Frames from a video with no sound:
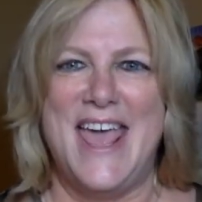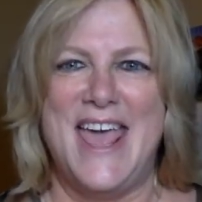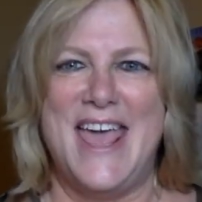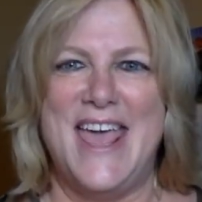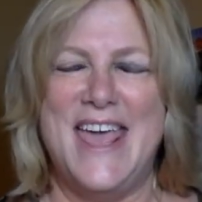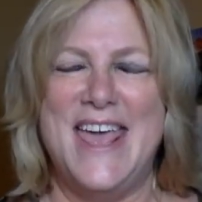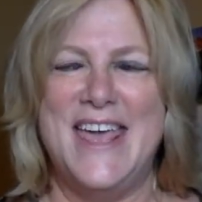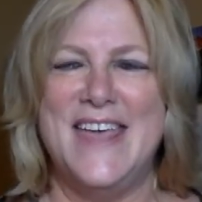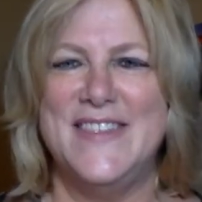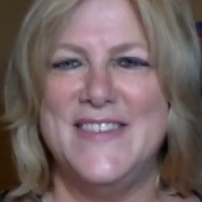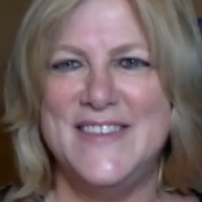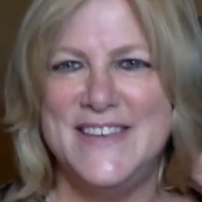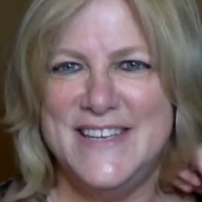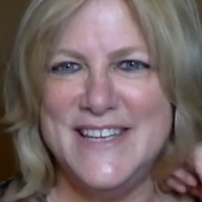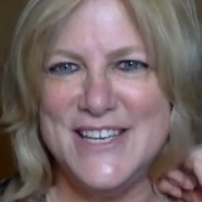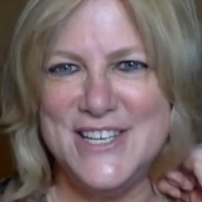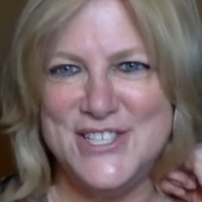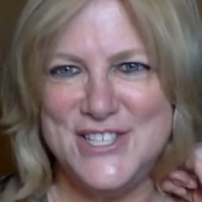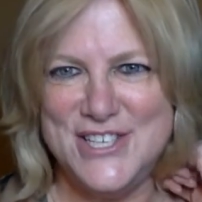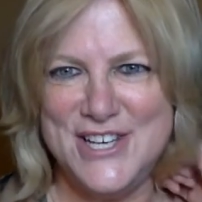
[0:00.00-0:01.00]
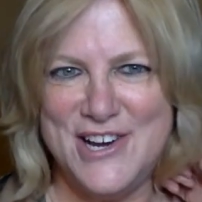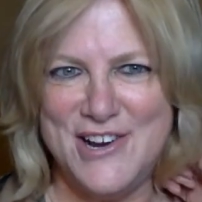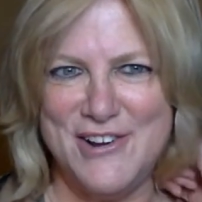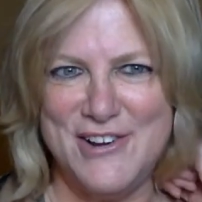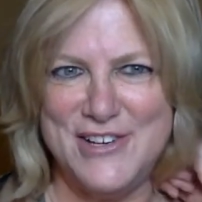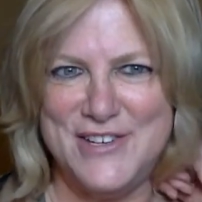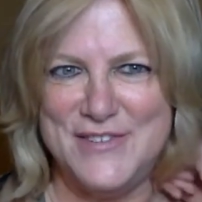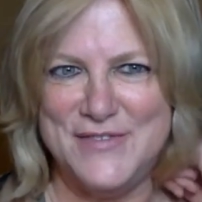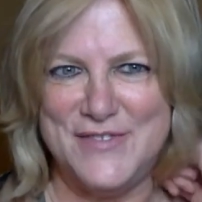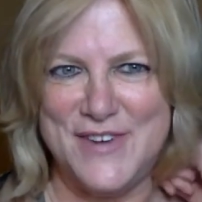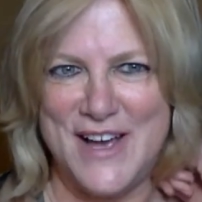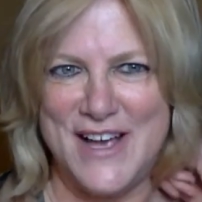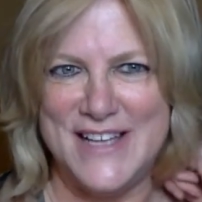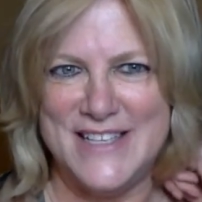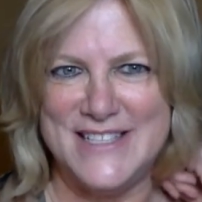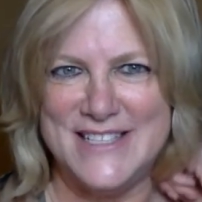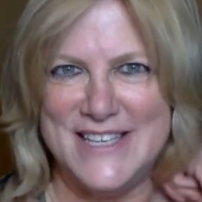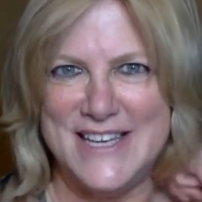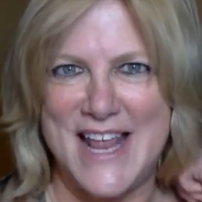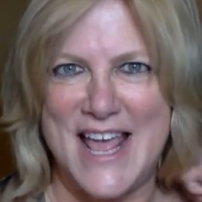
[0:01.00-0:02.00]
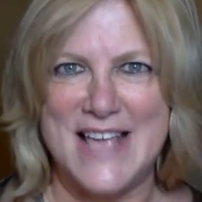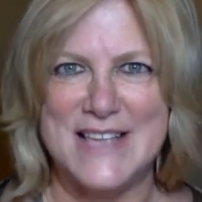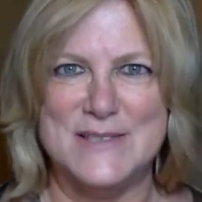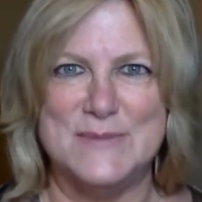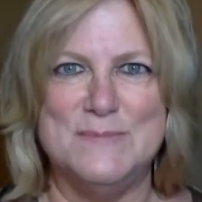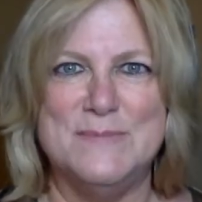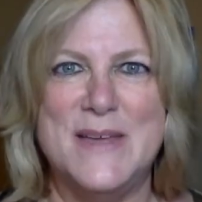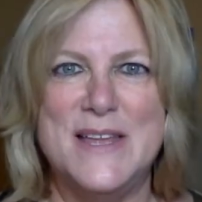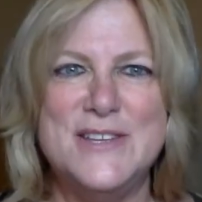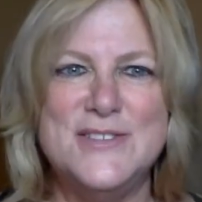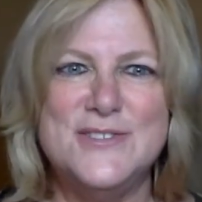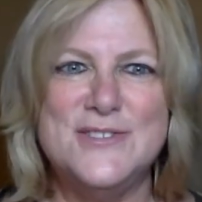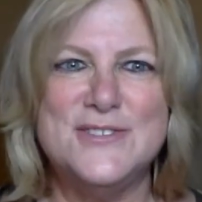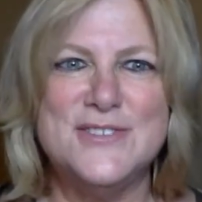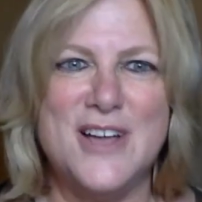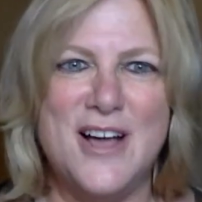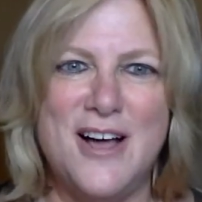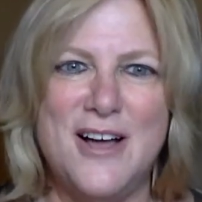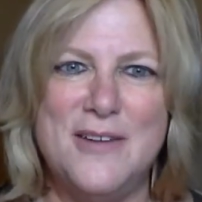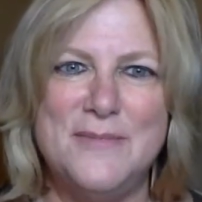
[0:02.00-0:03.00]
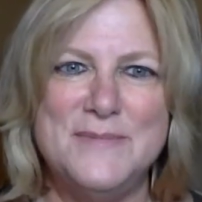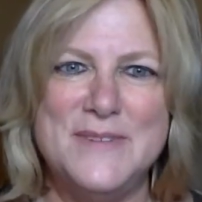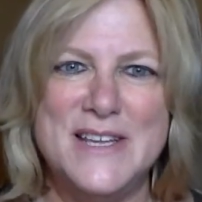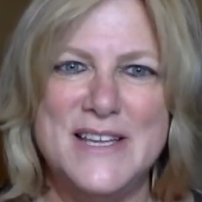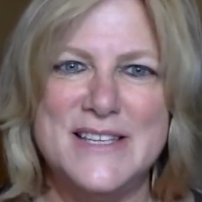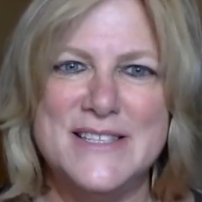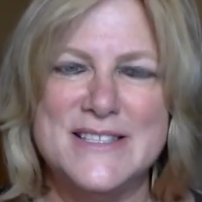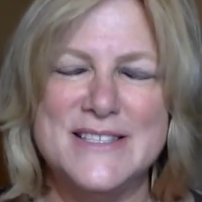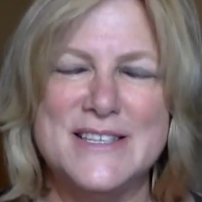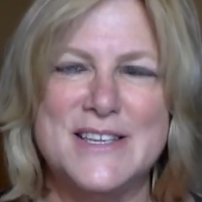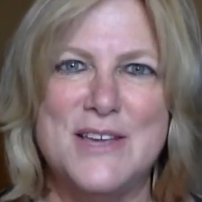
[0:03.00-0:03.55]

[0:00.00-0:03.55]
And the dictionary defines it as mental calmness,